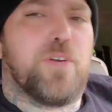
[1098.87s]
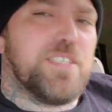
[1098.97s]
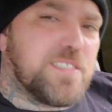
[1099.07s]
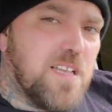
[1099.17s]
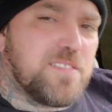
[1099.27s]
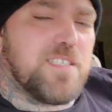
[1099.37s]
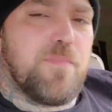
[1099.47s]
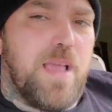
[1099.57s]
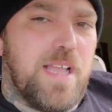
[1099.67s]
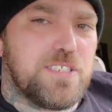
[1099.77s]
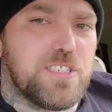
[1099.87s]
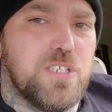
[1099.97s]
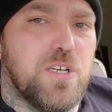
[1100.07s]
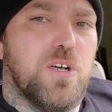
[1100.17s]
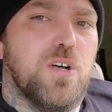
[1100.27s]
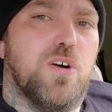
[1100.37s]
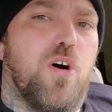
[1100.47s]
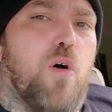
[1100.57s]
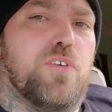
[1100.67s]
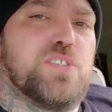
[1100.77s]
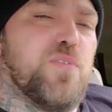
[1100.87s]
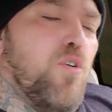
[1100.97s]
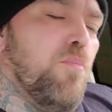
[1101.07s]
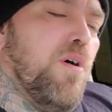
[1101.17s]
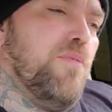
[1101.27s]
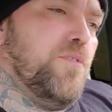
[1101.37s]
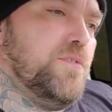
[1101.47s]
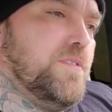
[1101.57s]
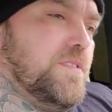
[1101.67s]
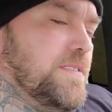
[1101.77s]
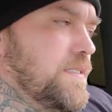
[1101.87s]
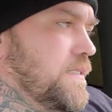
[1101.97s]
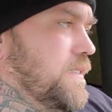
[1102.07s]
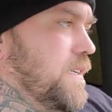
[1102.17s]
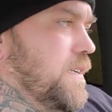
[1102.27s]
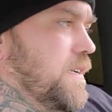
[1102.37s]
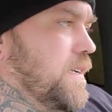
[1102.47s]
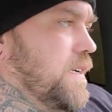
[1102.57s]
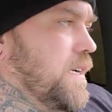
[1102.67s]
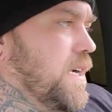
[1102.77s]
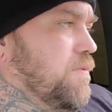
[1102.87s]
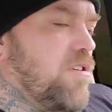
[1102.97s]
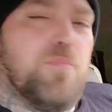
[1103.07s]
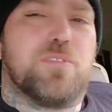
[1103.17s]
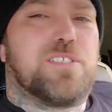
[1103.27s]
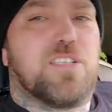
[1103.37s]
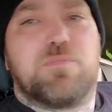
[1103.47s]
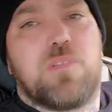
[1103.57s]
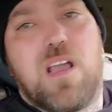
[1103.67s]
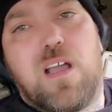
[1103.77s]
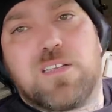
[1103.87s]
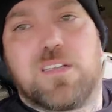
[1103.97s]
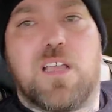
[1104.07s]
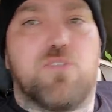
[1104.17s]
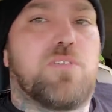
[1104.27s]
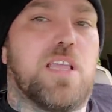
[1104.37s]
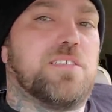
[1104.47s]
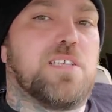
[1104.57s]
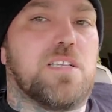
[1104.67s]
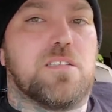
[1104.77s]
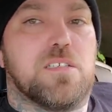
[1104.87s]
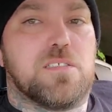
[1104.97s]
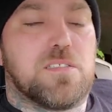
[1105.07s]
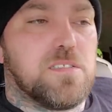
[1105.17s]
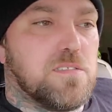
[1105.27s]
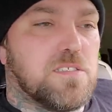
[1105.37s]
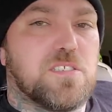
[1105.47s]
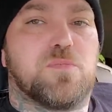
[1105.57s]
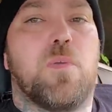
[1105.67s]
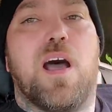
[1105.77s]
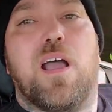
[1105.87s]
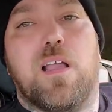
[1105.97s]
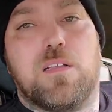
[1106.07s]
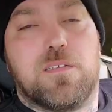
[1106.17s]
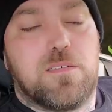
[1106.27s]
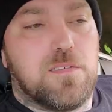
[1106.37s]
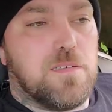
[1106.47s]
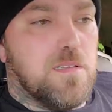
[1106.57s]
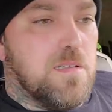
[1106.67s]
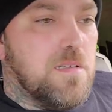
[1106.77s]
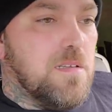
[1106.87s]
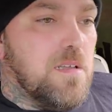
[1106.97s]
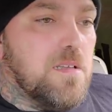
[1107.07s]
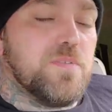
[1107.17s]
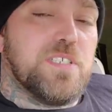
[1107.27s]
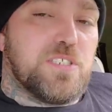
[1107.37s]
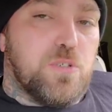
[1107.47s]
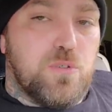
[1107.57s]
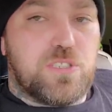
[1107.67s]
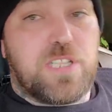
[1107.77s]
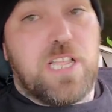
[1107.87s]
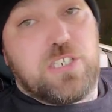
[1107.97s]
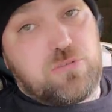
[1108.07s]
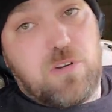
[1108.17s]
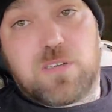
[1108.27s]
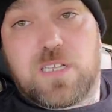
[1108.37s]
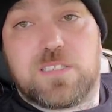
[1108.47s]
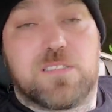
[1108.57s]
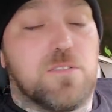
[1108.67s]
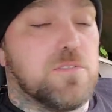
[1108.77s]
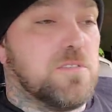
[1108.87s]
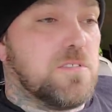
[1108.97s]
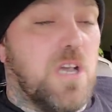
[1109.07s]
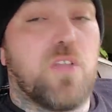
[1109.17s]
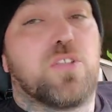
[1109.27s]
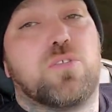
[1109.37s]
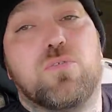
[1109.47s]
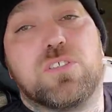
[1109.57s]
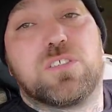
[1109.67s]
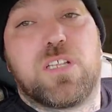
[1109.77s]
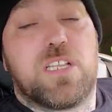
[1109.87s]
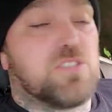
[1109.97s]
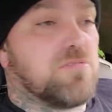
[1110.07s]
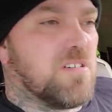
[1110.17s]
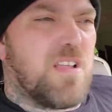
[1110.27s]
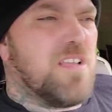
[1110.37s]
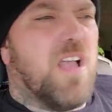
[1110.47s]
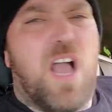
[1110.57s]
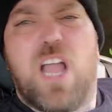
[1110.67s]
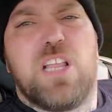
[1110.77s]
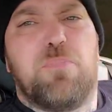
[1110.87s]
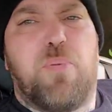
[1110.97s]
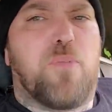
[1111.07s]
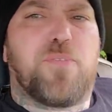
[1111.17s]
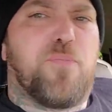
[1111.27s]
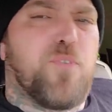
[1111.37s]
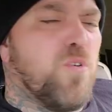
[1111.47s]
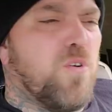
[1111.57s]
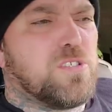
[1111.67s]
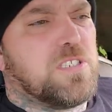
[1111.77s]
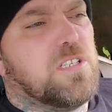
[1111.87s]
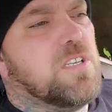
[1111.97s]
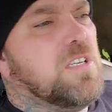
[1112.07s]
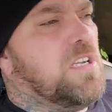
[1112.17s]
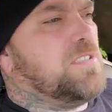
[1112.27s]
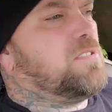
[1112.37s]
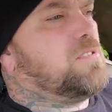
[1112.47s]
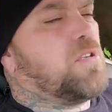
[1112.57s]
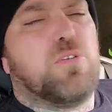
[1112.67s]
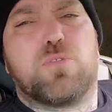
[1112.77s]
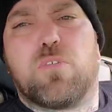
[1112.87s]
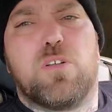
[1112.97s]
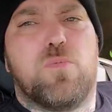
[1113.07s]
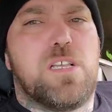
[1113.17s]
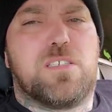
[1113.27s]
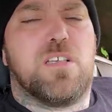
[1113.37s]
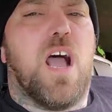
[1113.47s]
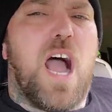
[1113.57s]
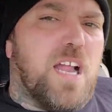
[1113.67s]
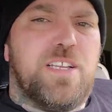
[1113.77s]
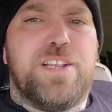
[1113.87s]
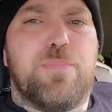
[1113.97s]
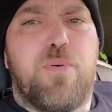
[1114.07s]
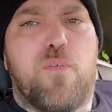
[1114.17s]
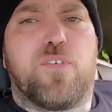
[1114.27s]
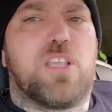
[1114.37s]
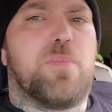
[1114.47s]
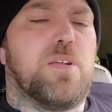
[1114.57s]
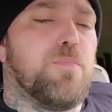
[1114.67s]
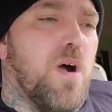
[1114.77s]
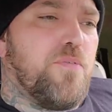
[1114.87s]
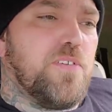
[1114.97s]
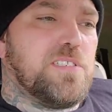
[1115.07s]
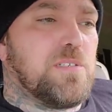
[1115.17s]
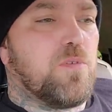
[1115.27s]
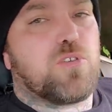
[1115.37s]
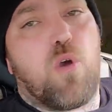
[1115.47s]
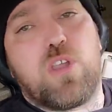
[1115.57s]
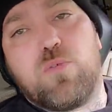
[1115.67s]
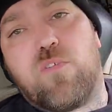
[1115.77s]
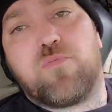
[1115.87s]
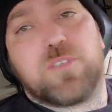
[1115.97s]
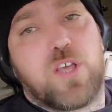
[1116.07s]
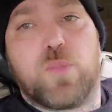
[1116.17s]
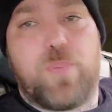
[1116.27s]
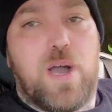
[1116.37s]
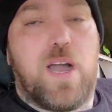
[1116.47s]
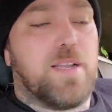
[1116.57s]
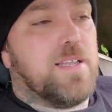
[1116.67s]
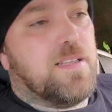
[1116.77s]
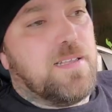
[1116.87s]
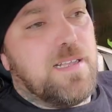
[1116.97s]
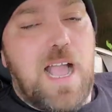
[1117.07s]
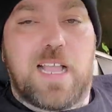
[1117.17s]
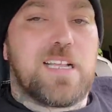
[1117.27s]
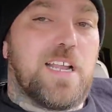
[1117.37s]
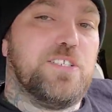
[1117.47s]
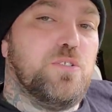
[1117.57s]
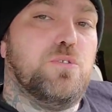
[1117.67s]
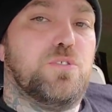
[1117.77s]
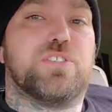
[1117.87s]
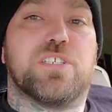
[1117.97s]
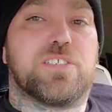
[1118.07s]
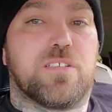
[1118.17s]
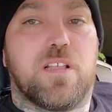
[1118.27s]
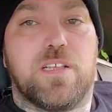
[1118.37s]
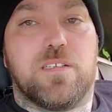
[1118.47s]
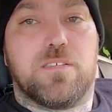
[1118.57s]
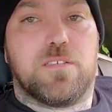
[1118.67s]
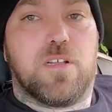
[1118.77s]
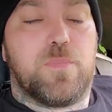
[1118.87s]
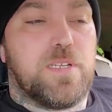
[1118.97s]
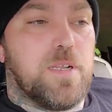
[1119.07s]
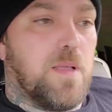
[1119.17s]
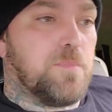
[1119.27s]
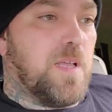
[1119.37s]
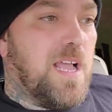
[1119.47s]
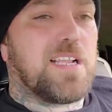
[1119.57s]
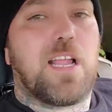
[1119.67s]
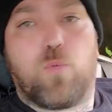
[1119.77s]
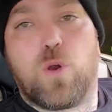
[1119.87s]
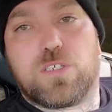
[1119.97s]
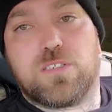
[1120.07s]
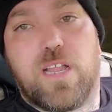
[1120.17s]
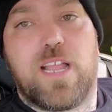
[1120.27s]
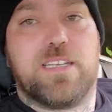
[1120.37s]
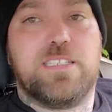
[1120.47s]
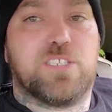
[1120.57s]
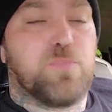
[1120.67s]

in this tussling match over this floor buffer. Rambo tells him, nah, you can't take this. This is mine. This dude's state struck, like I told you. The other dude is state struck. I ain't buffed the floors in 2-3 weeks. I need the buffer. Give me the buffer. He said, well, go get one from another pod. I got to use this tonight. You know what I mean? I got to work tonight. I need this